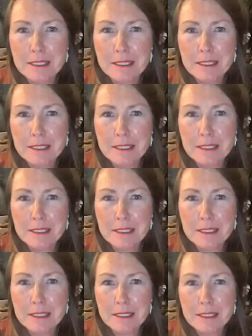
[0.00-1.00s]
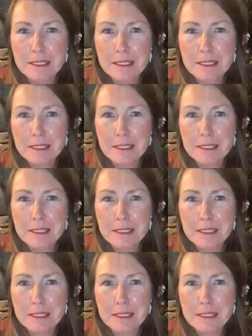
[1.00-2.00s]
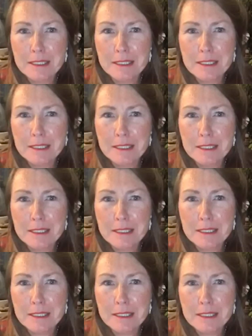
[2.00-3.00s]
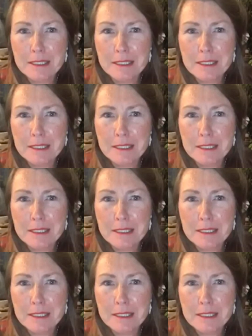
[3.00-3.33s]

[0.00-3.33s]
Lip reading: Nothing is said.